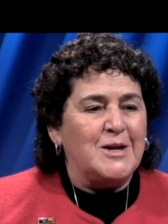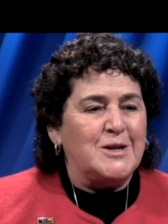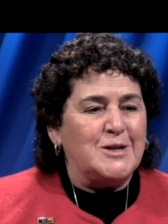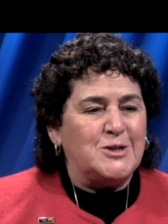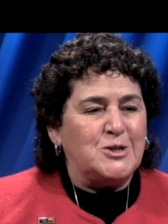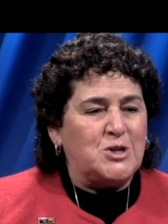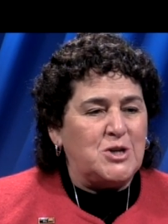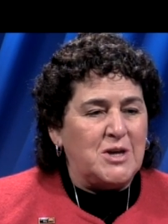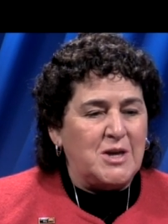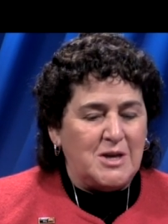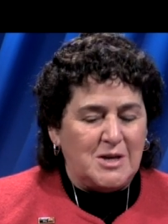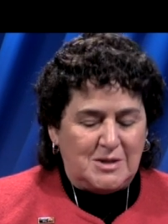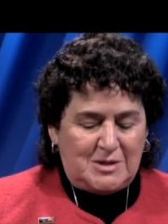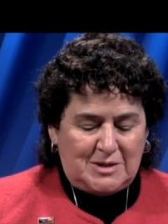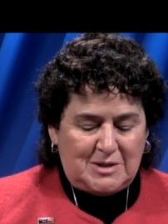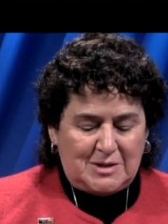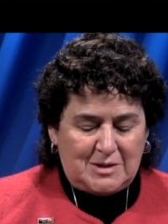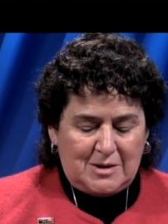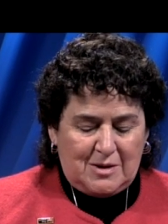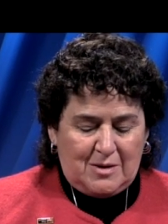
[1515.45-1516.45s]

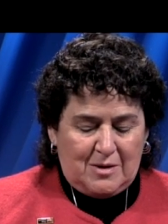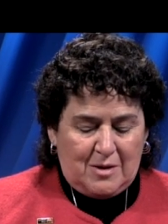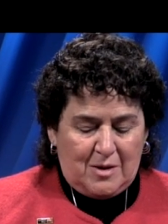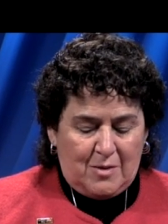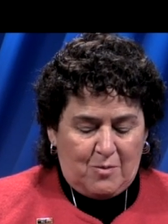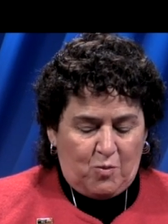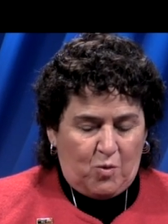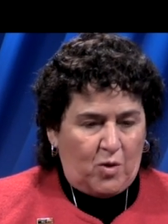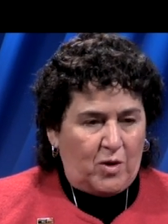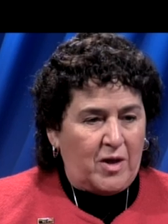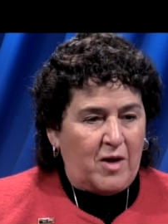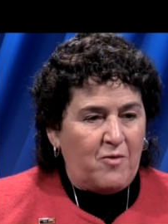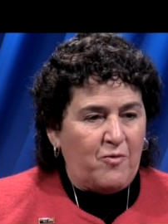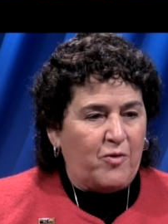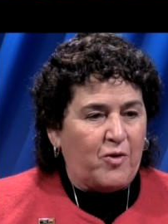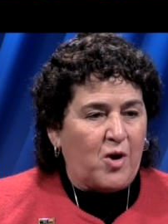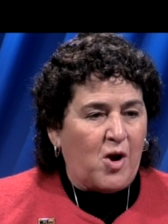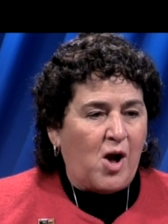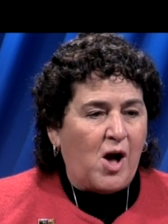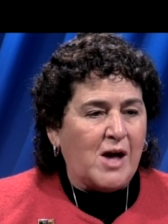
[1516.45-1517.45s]
She's working
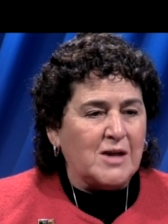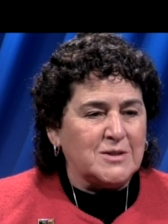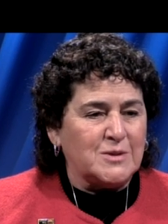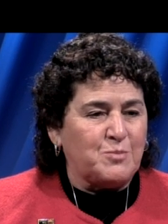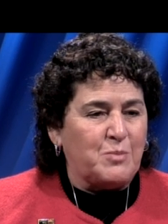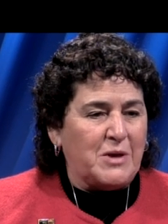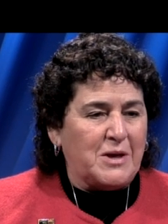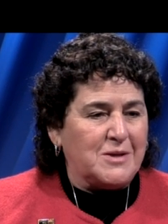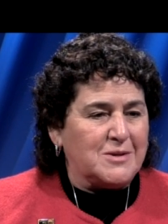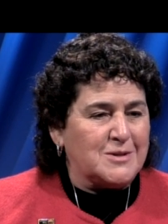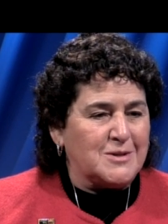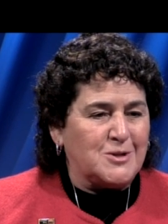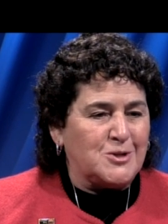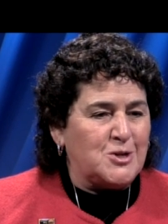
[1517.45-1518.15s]
for hospice.